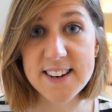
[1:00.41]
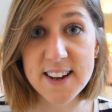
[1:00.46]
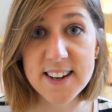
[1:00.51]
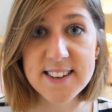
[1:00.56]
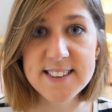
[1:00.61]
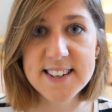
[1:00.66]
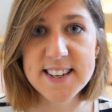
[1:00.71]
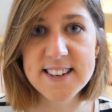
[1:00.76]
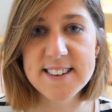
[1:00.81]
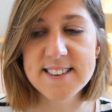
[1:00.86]

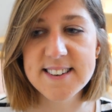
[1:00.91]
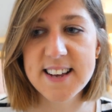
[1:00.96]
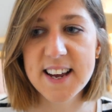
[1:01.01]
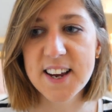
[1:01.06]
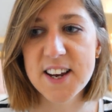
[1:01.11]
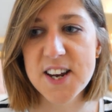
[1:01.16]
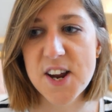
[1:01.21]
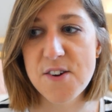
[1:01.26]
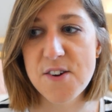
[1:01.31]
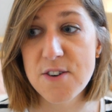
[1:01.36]
nicely into
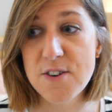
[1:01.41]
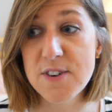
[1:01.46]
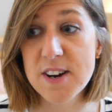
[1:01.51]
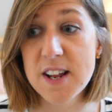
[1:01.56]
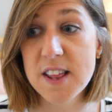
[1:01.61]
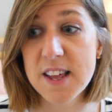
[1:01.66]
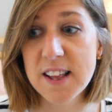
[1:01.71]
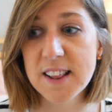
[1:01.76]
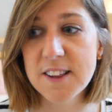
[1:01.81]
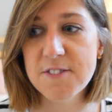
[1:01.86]
second
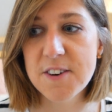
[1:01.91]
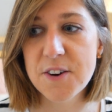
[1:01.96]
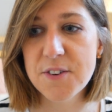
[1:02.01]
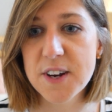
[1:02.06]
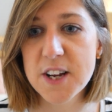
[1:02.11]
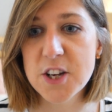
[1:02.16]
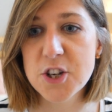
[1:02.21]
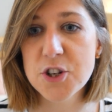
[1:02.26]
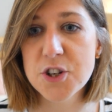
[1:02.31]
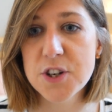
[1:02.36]
really think the
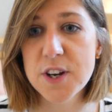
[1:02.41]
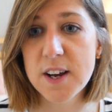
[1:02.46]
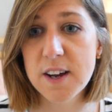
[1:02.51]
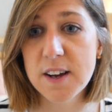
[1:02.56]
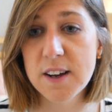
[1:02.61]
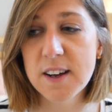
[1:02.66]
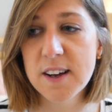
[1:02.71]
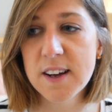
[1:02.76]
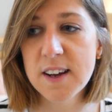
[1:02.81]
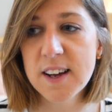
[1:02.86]
foundation year